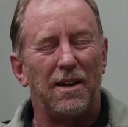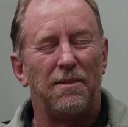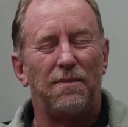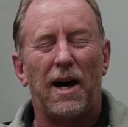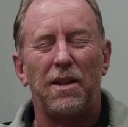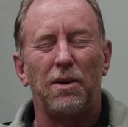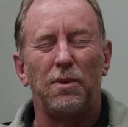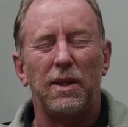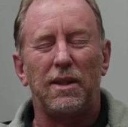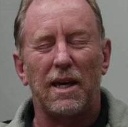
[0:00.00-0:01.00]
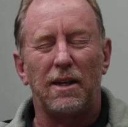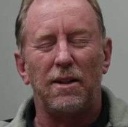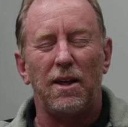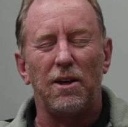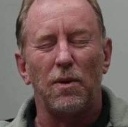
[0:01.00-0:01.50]
Father, we thank you
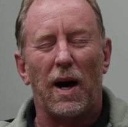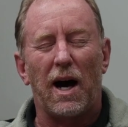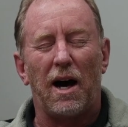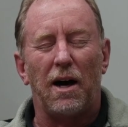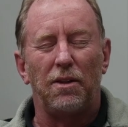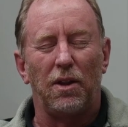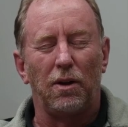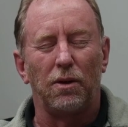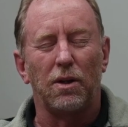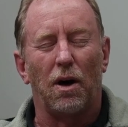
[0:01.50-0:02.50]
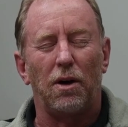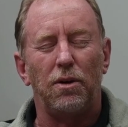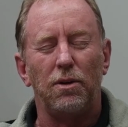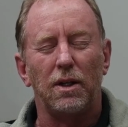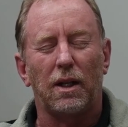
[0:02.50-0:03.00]
that you are the Lord God
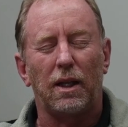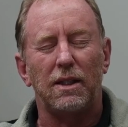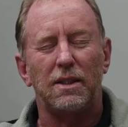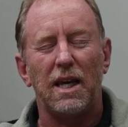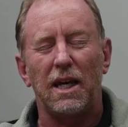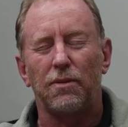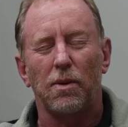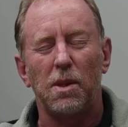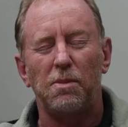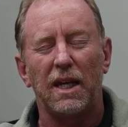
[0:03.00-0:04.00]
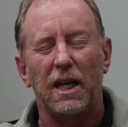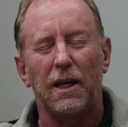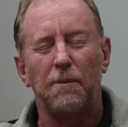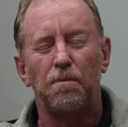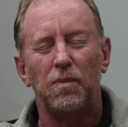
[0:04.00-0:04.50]
who declares the end from the beginning.
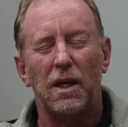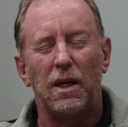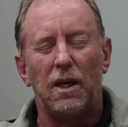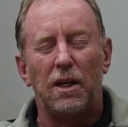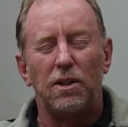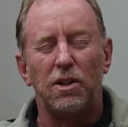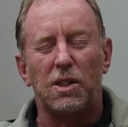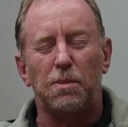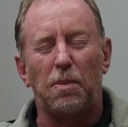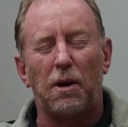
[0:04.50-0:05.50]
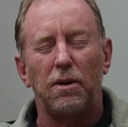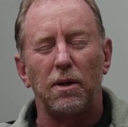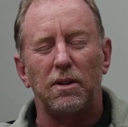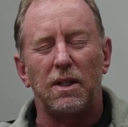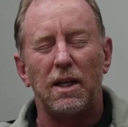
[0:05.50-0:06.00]
You spoke
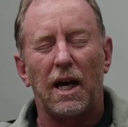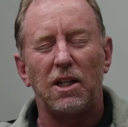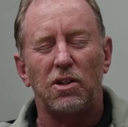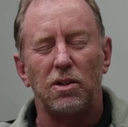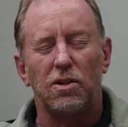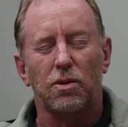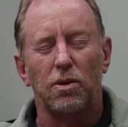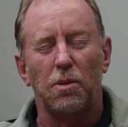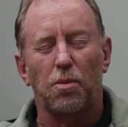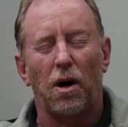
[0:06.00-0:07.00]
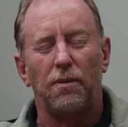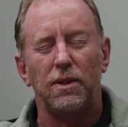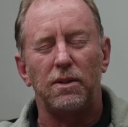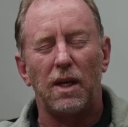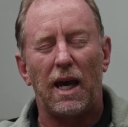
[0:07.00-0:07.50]
to nations through the
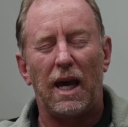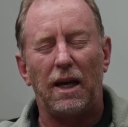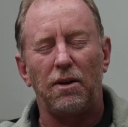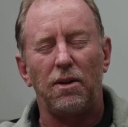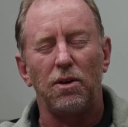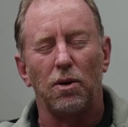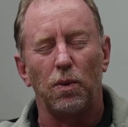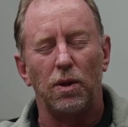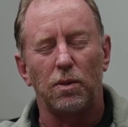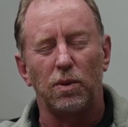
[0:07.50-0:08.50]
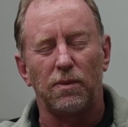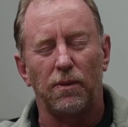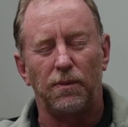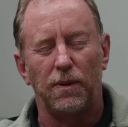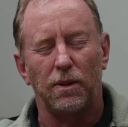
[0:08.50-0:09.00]
prophets, and your word was
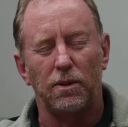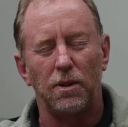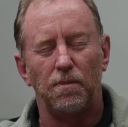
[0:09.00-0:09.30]
fulfilled.